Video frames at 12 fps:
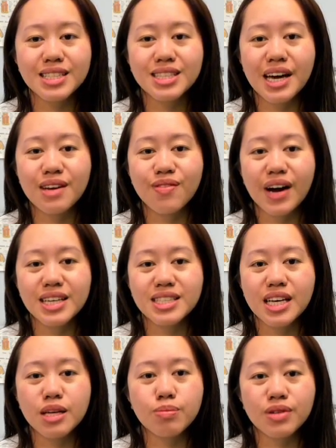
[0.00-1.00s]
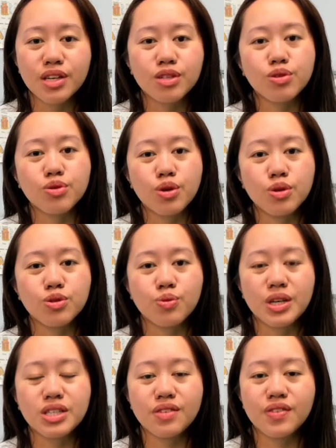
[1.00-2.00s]
to advise a blood glucose
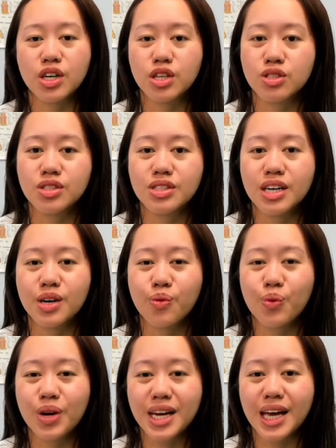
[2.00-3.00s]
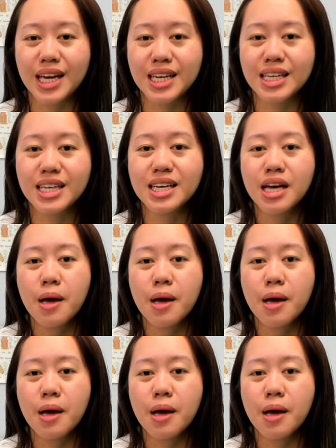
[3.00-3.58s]
range of 100 to 180